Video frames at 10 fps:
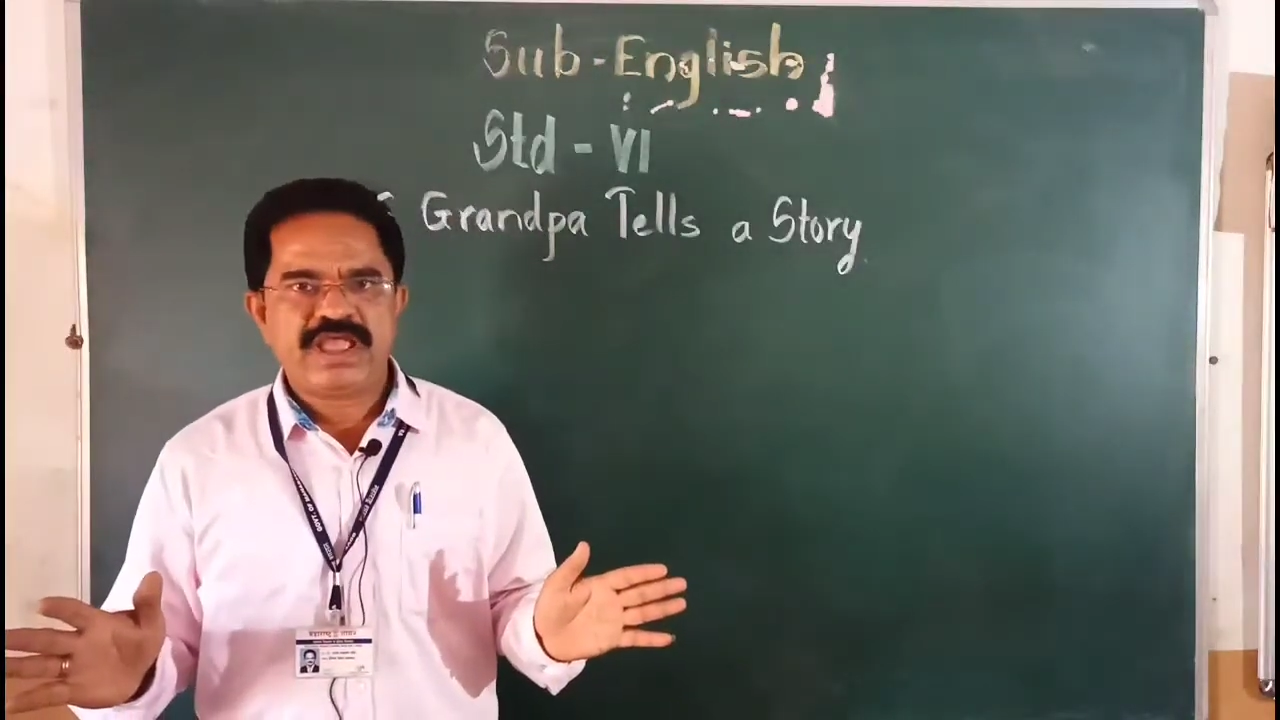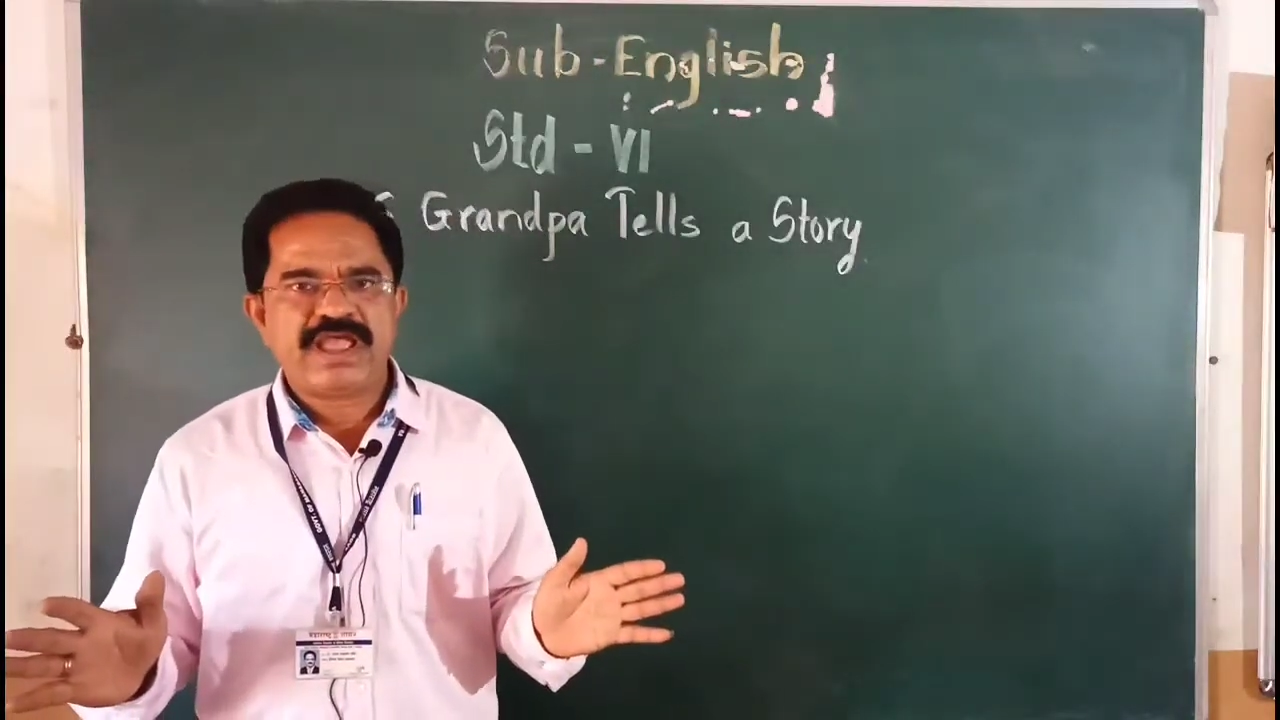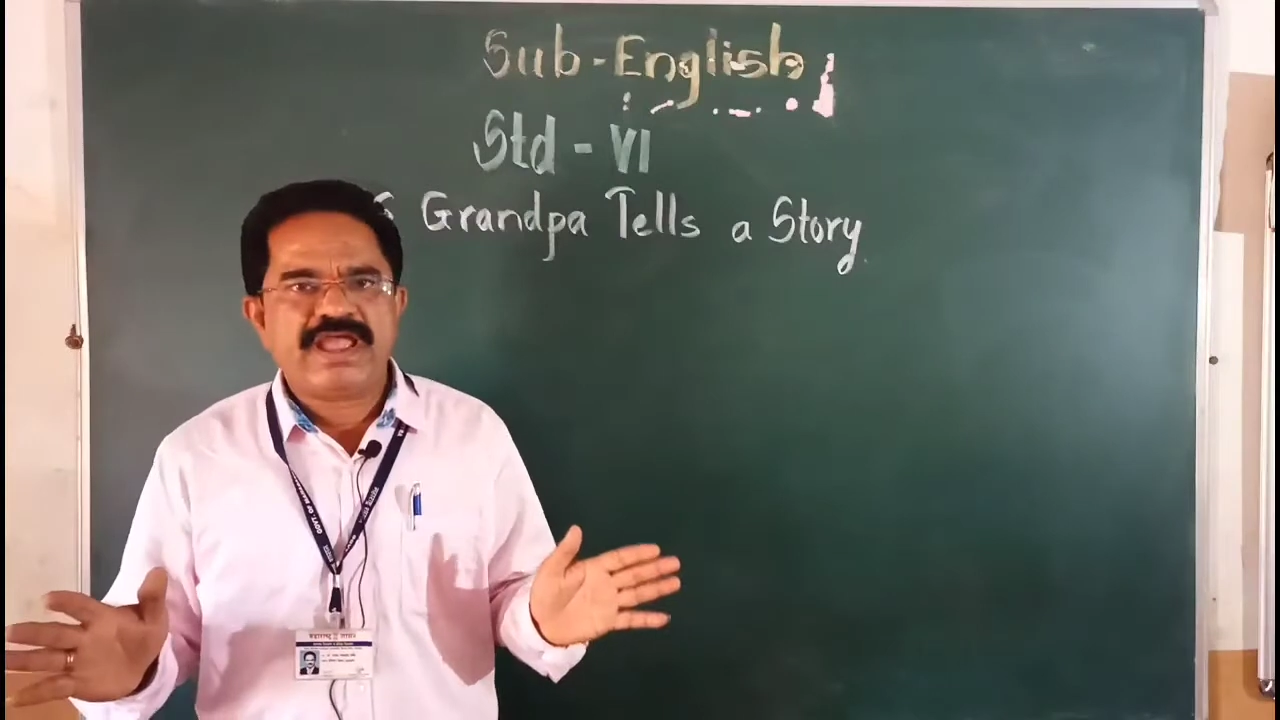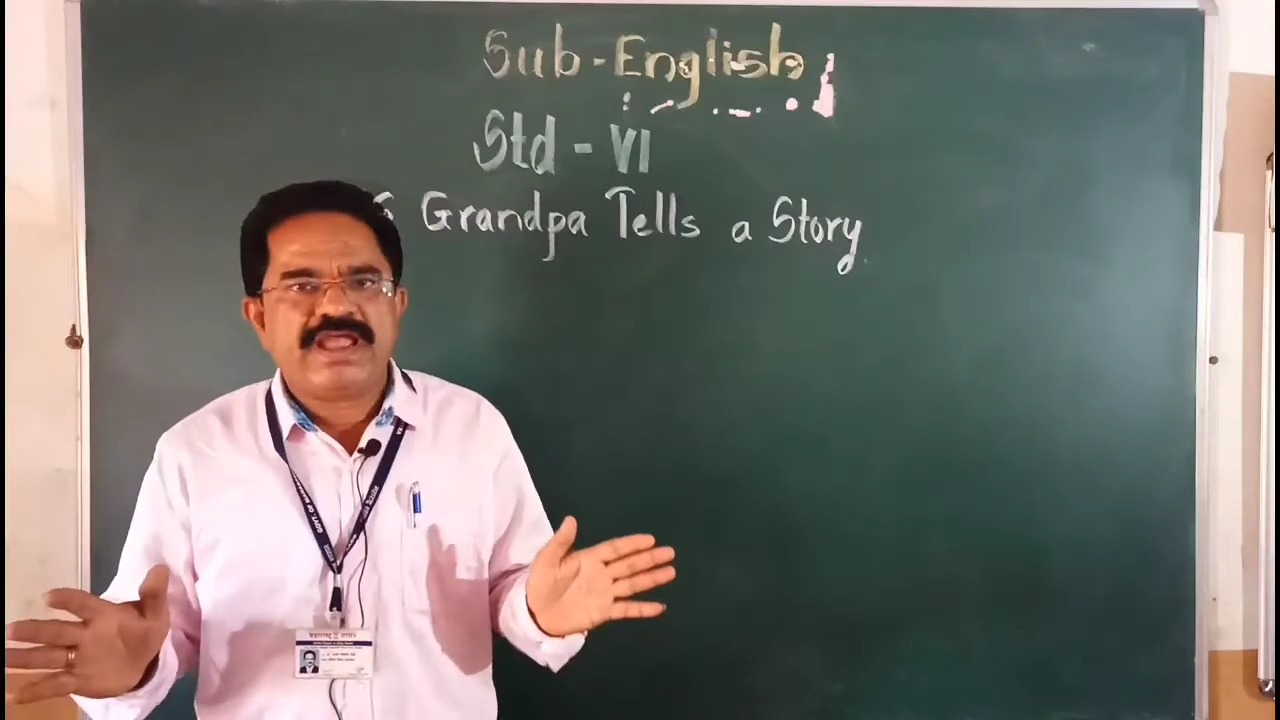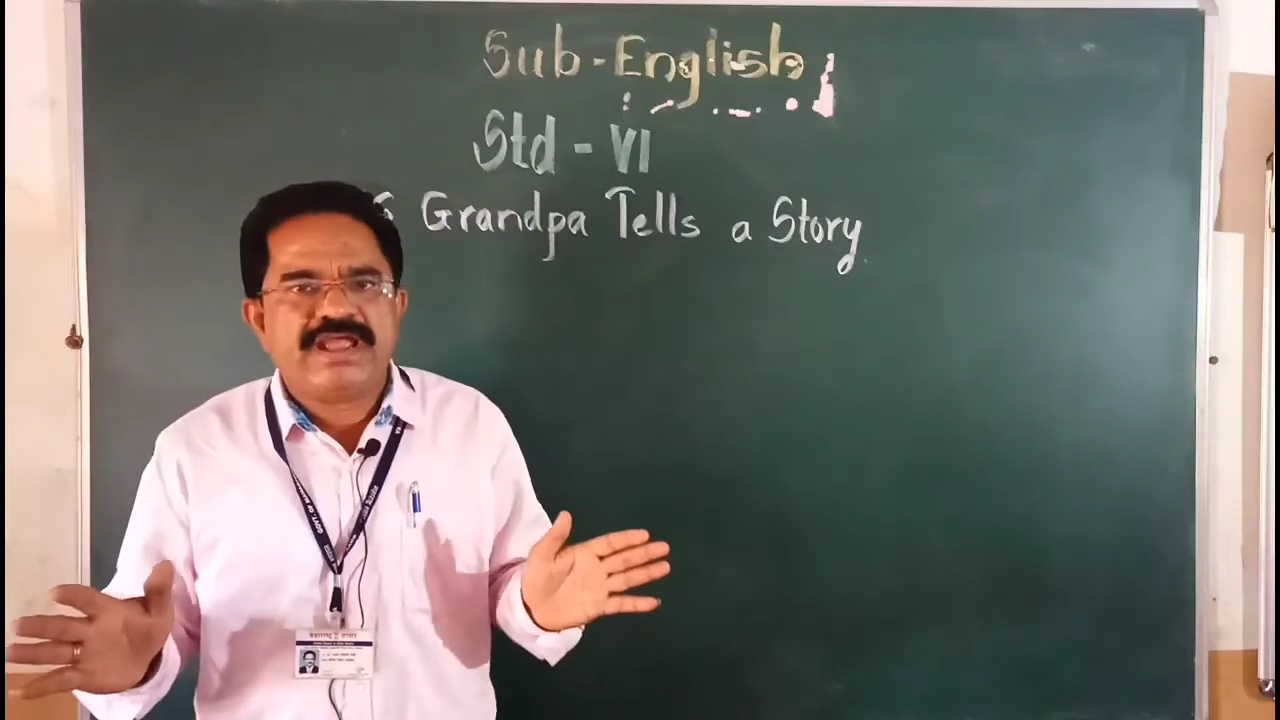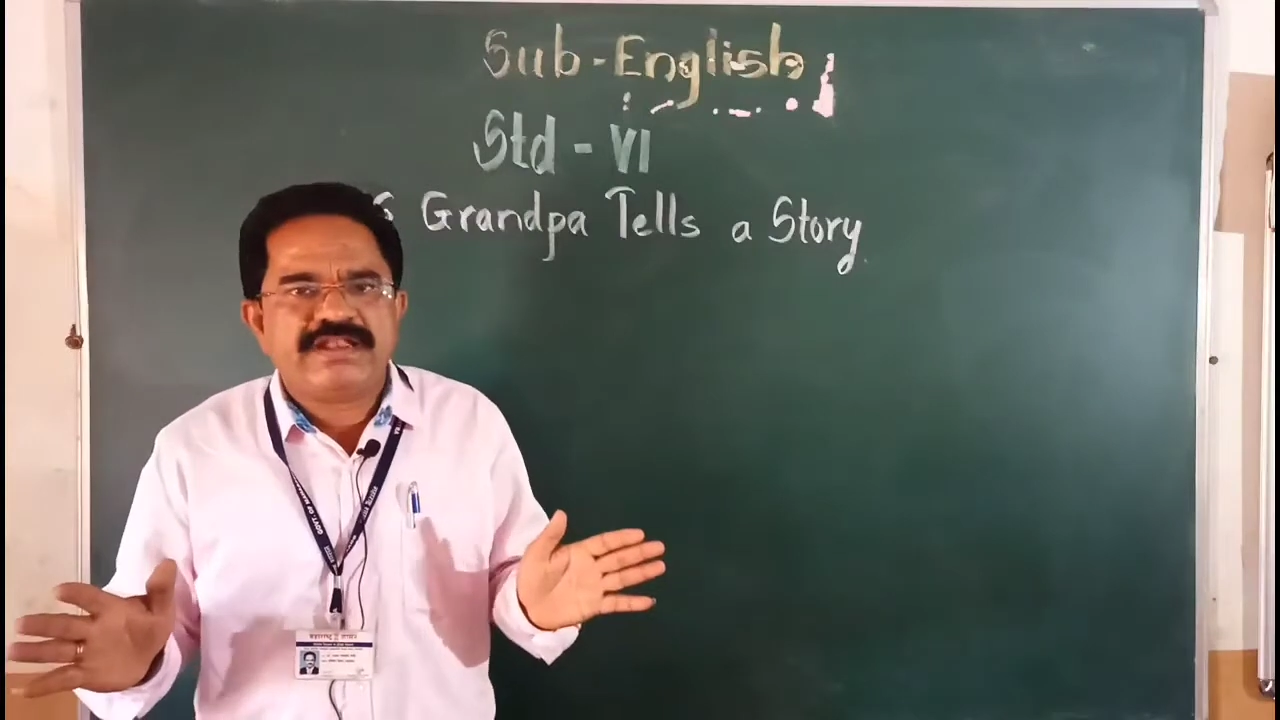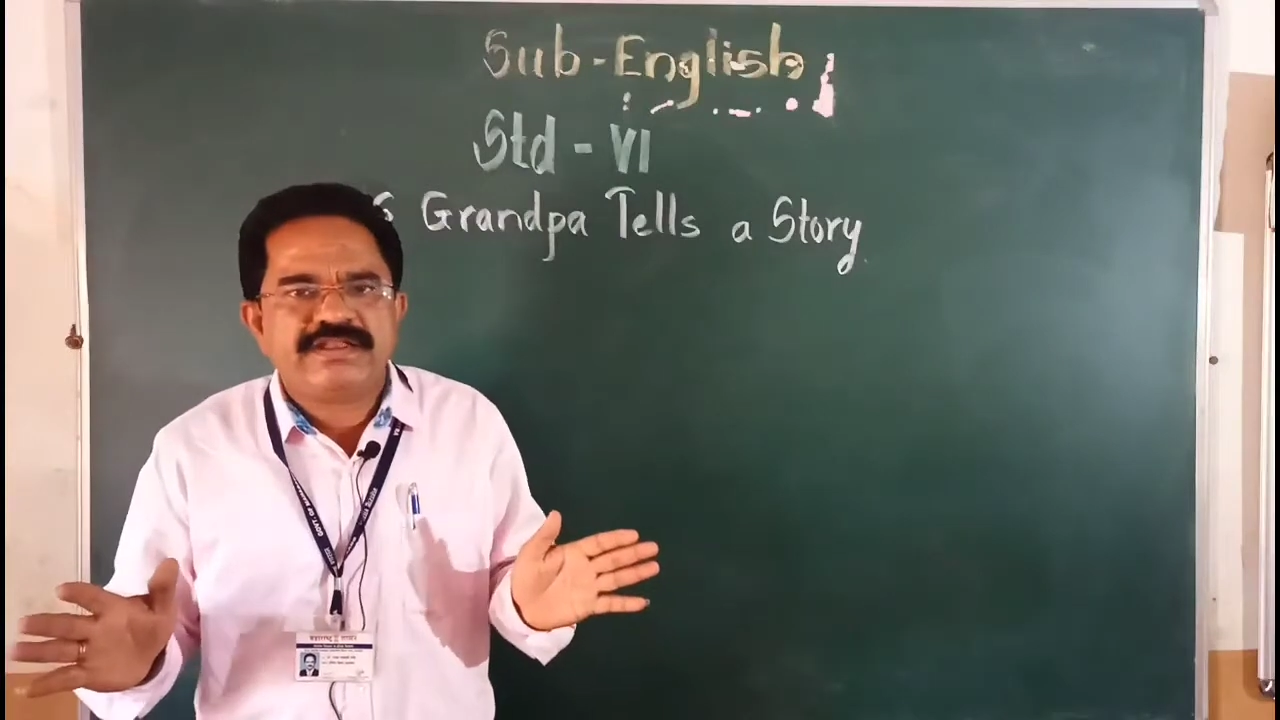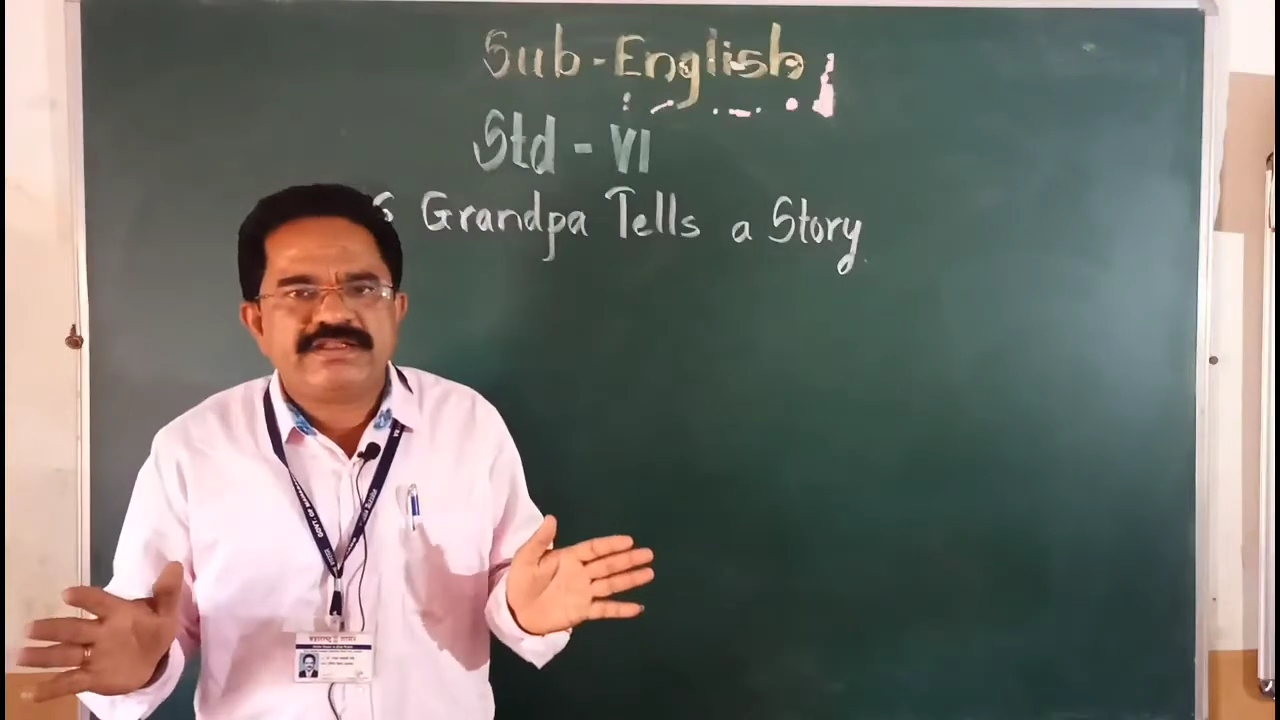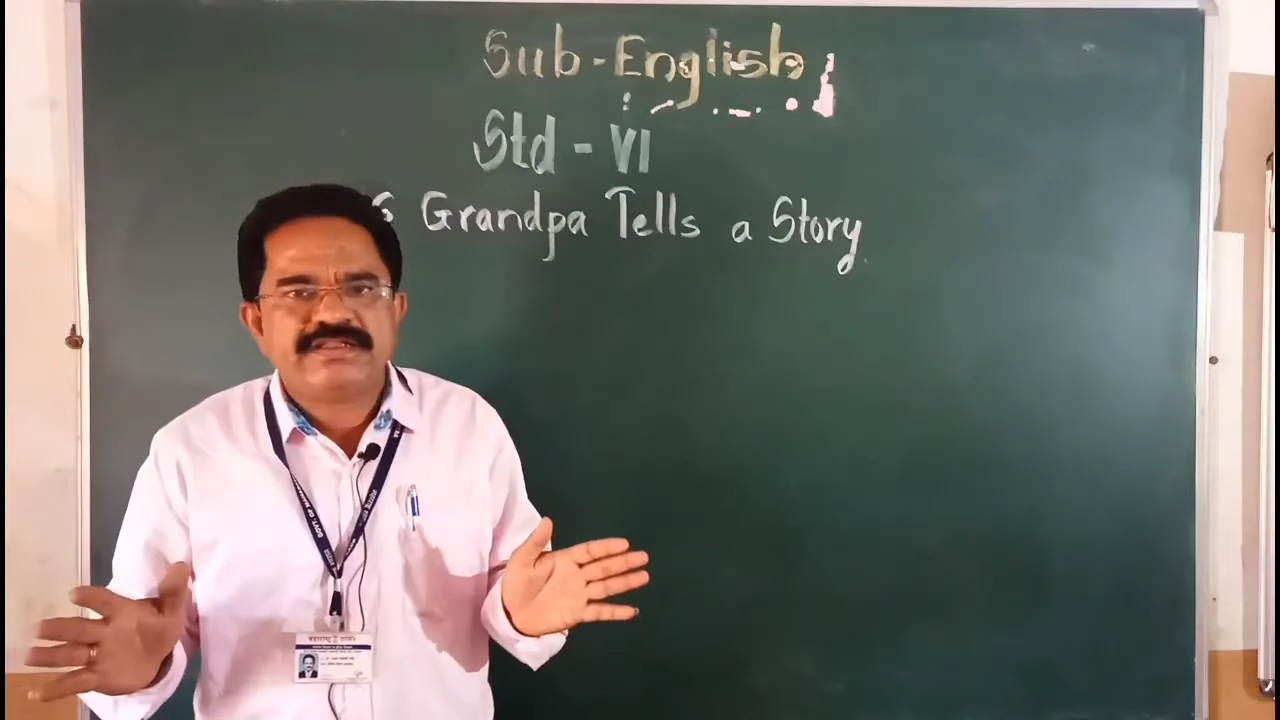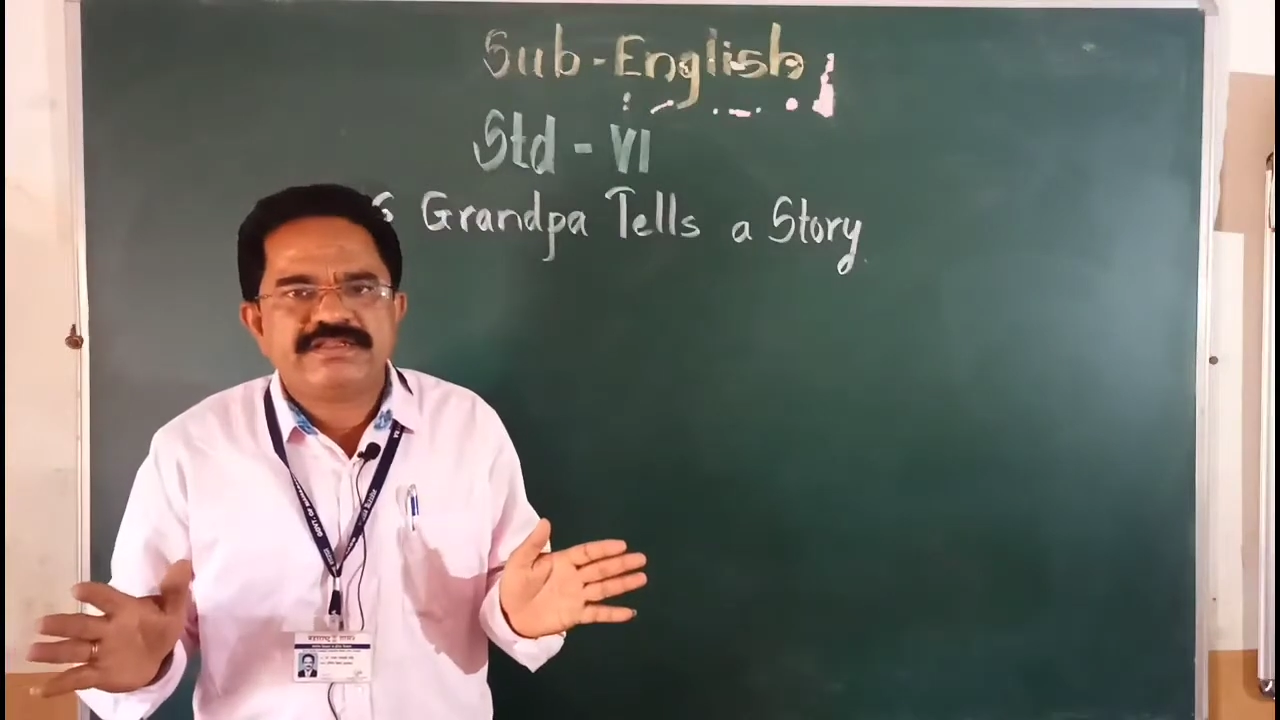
and